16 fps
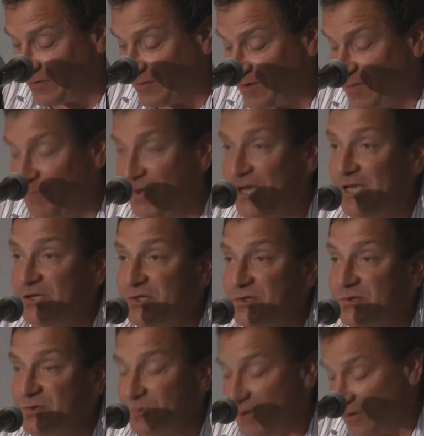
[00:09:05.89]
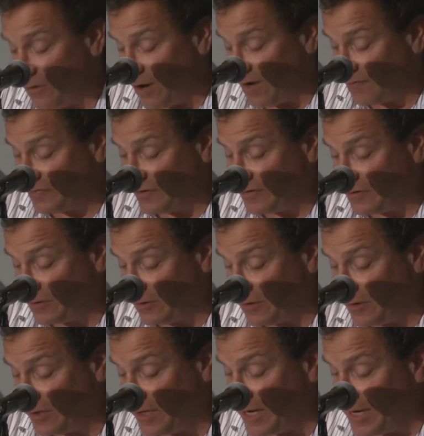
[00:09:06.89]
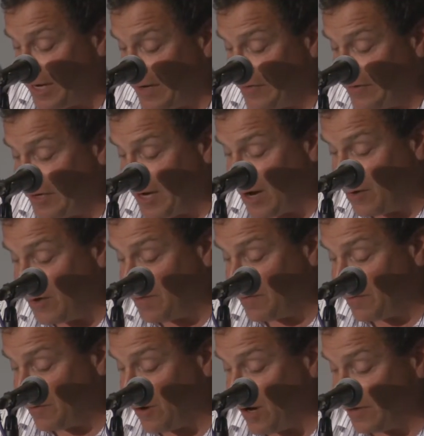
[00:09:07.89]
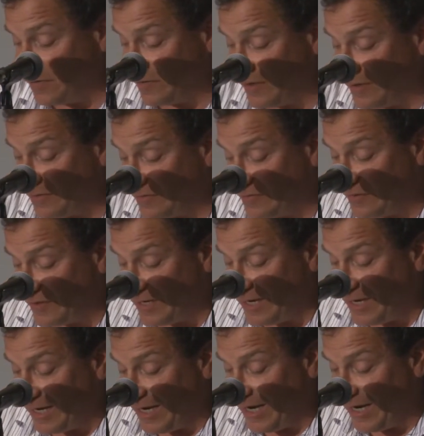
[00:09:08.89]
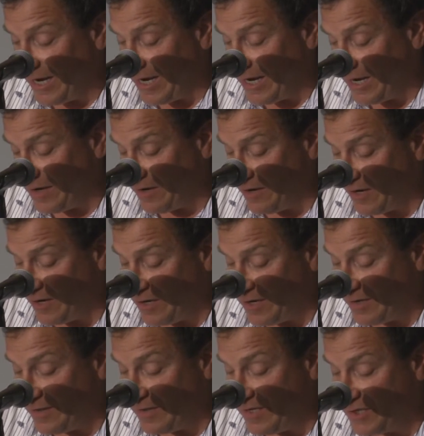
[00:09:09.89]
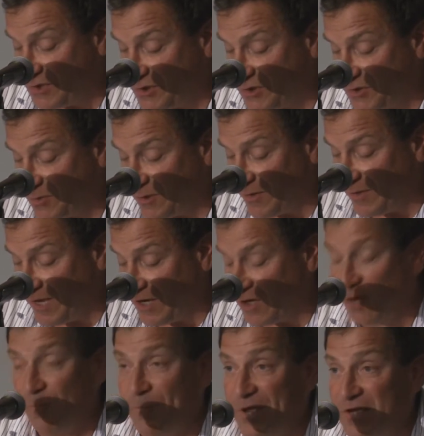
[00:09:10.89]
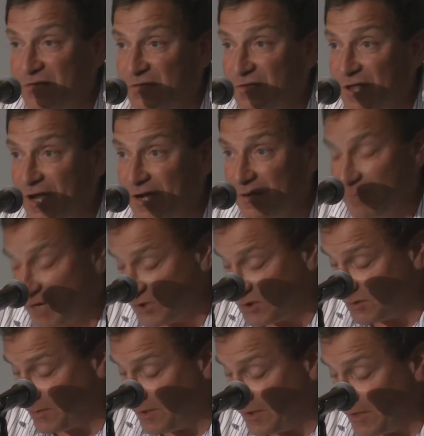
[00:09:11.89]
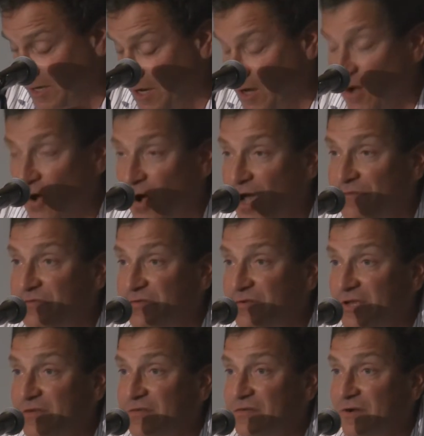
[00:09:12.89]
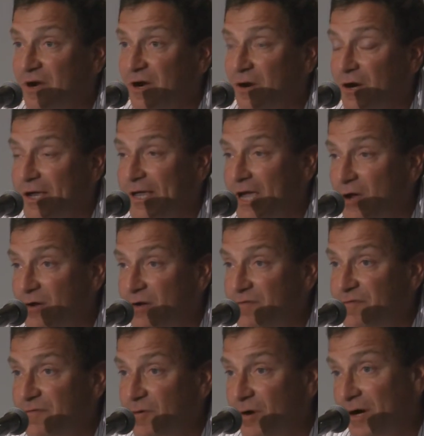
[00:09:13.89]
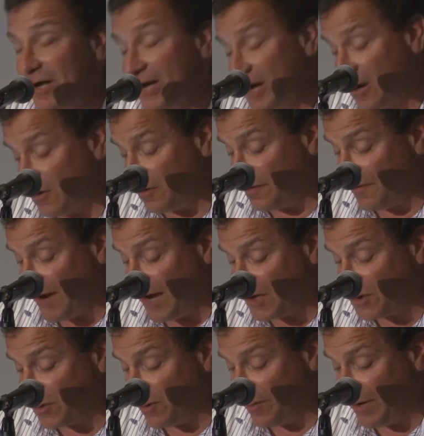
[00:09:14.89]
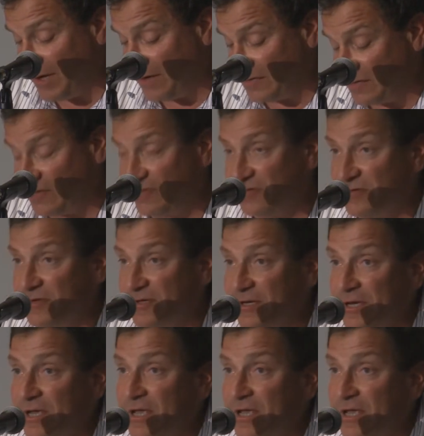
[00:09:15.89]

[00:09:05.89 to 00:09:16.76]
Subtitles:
Some of the big issues around offsets currently is accounting for offsets. And the issues around that are baseline and measurement. Offsets are accounted for on a counterfactual basis.